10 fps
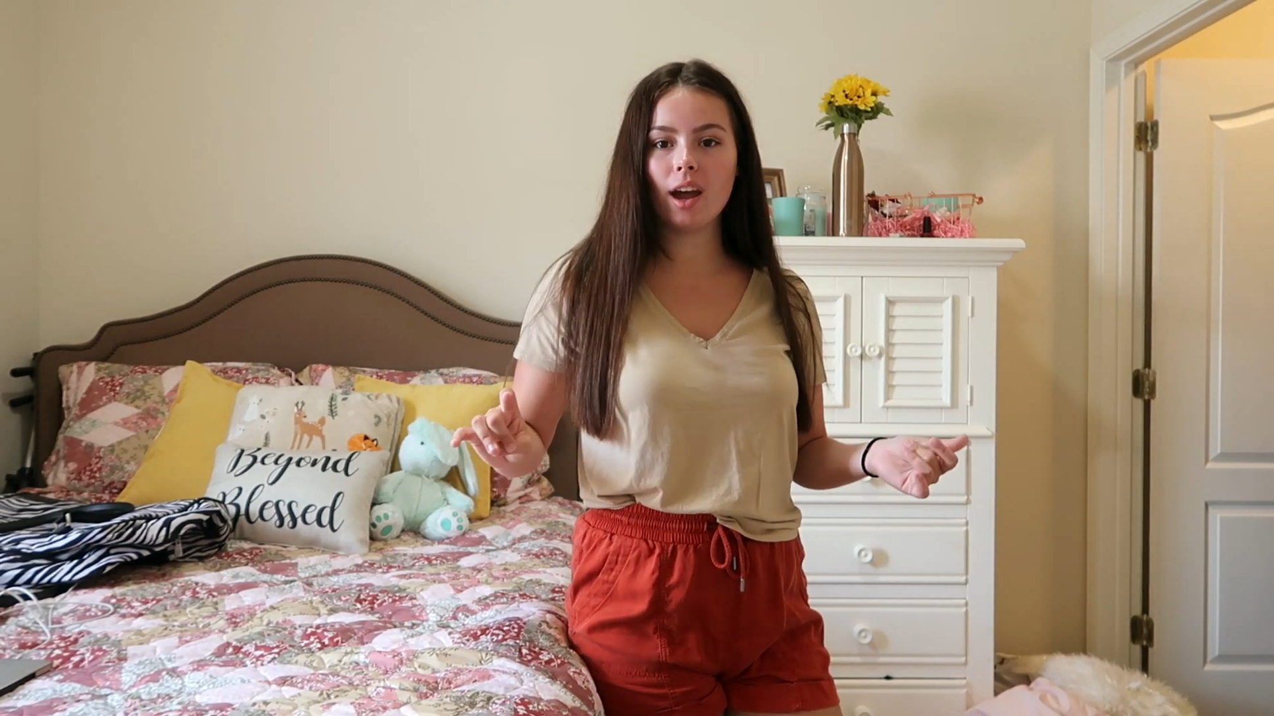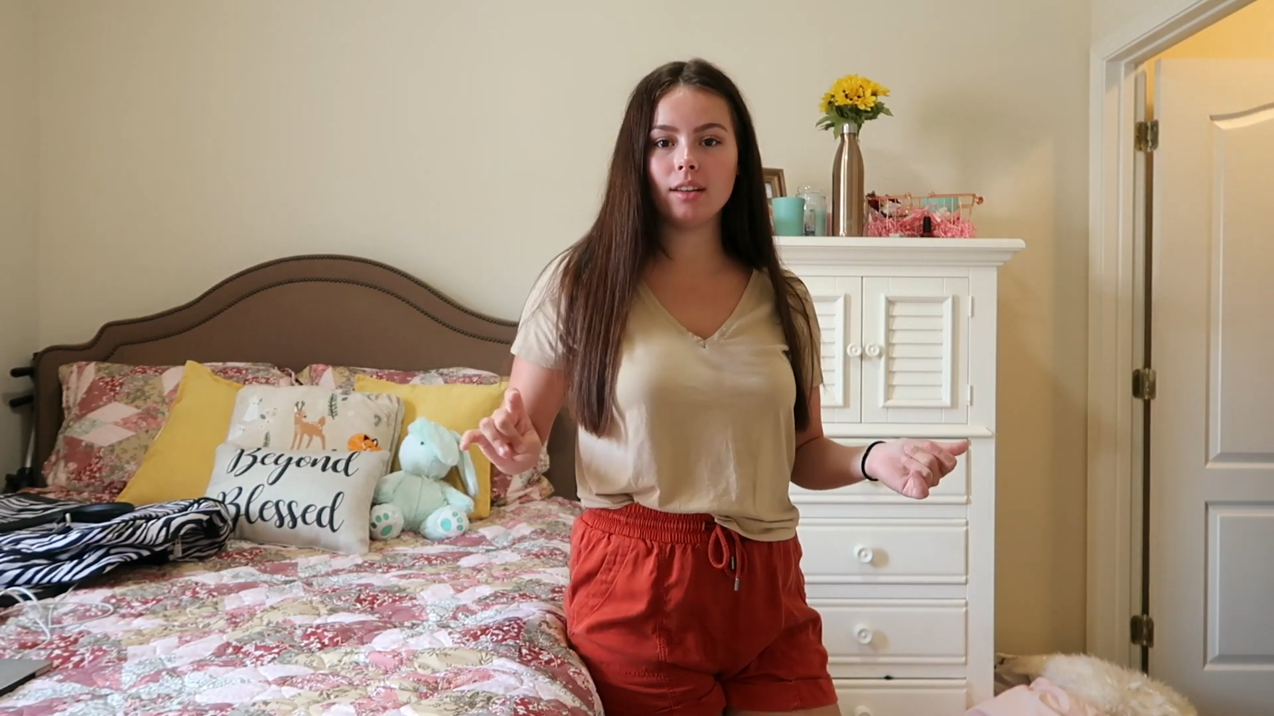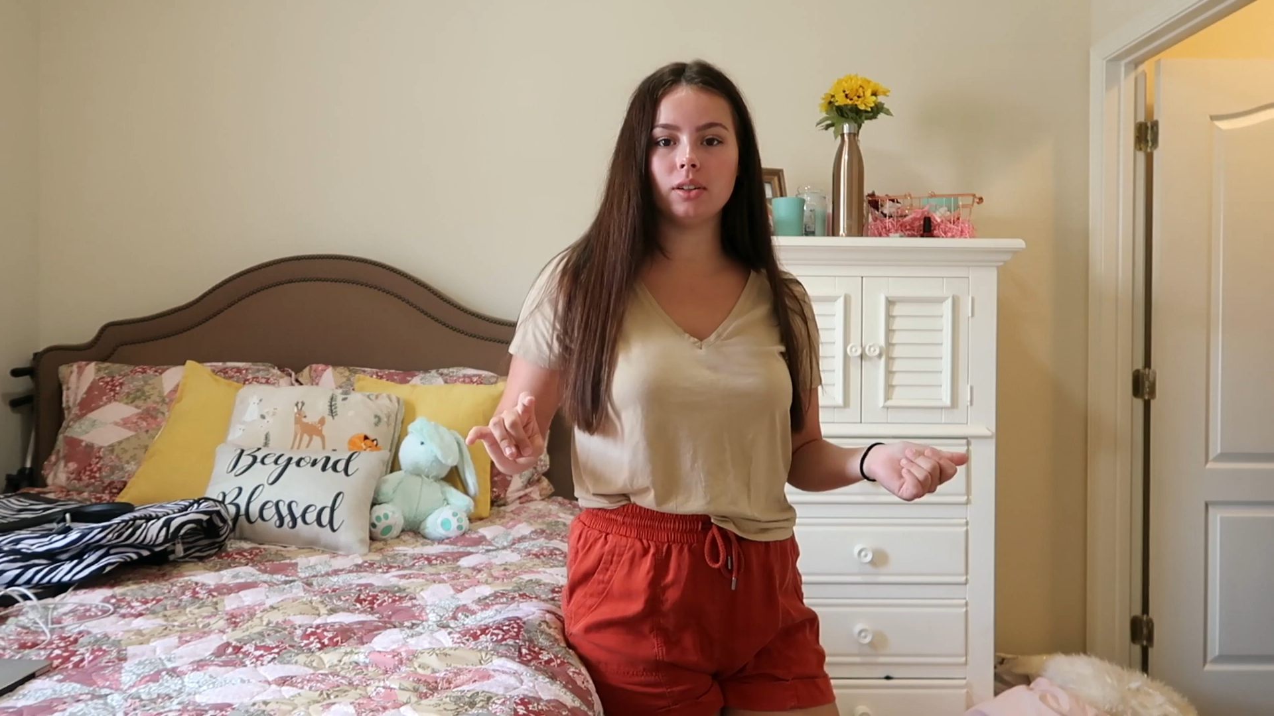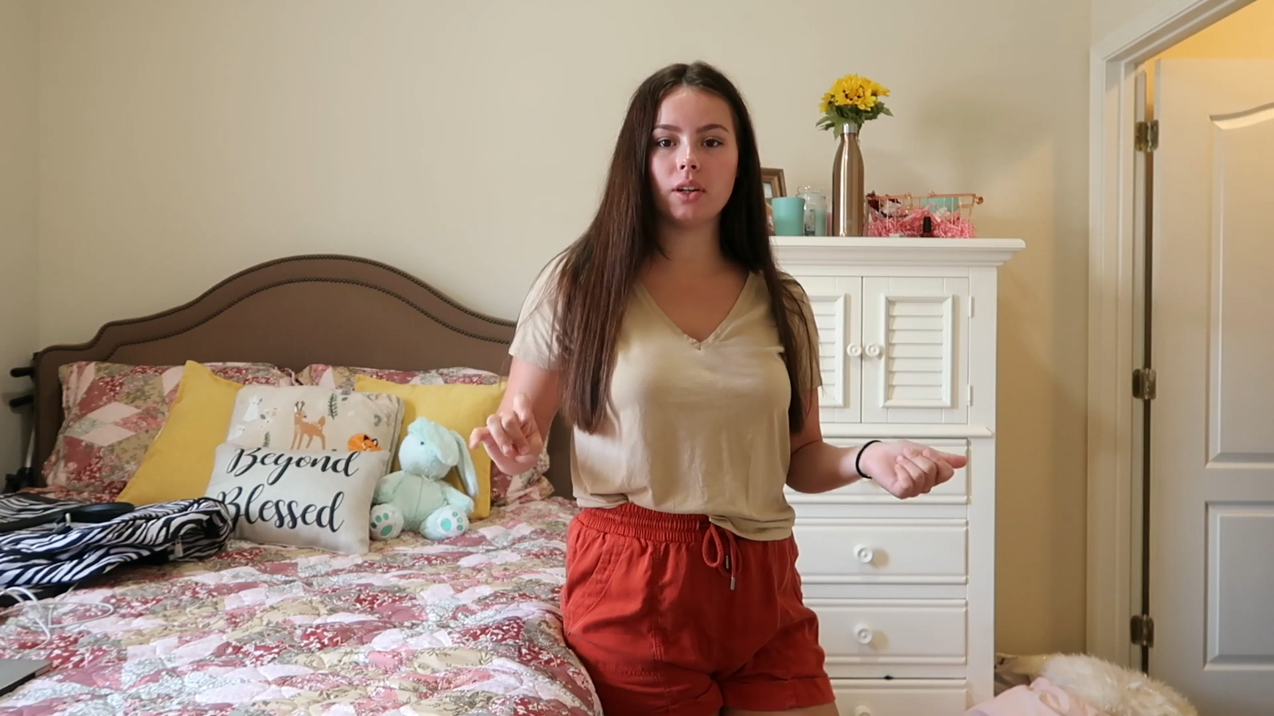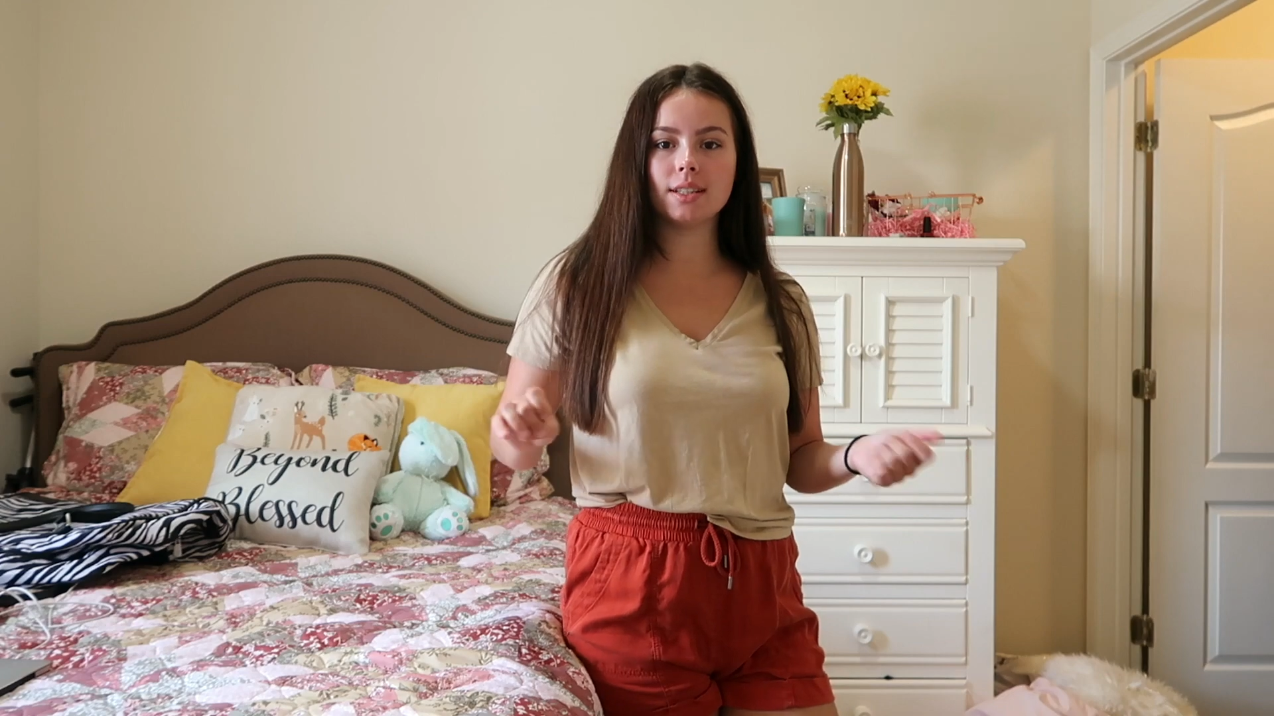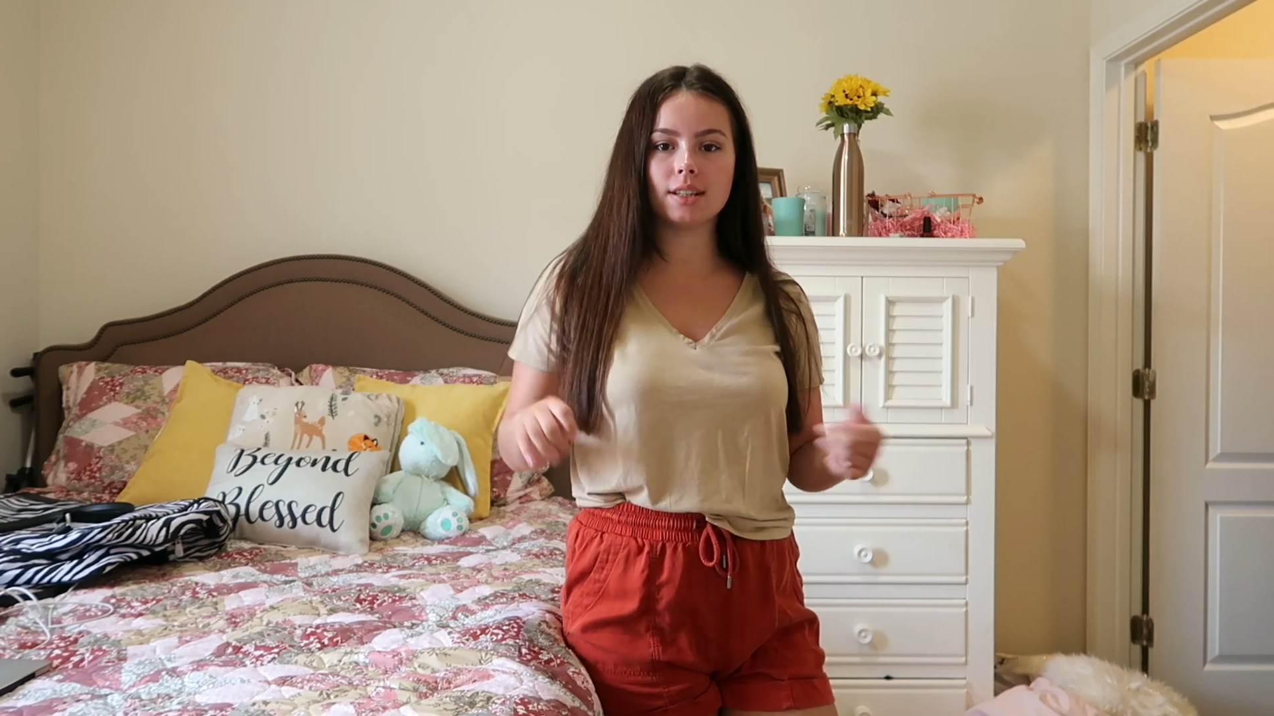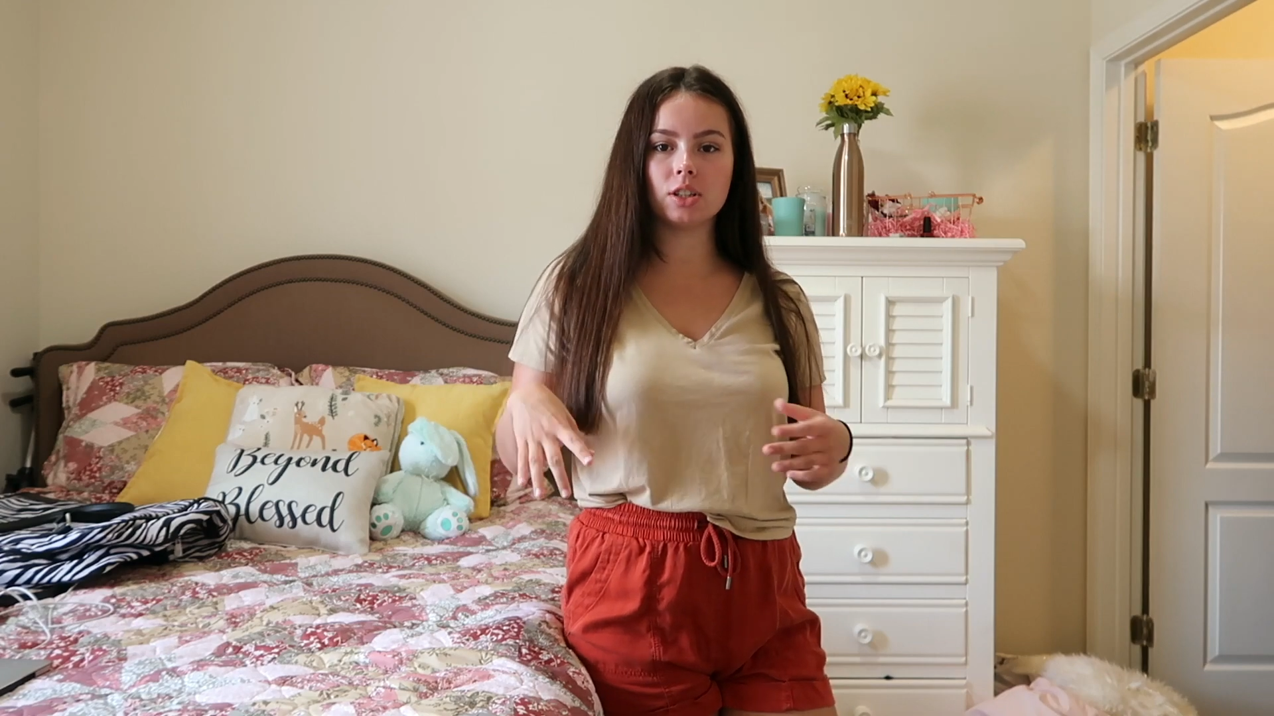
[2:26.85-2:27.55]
I do it is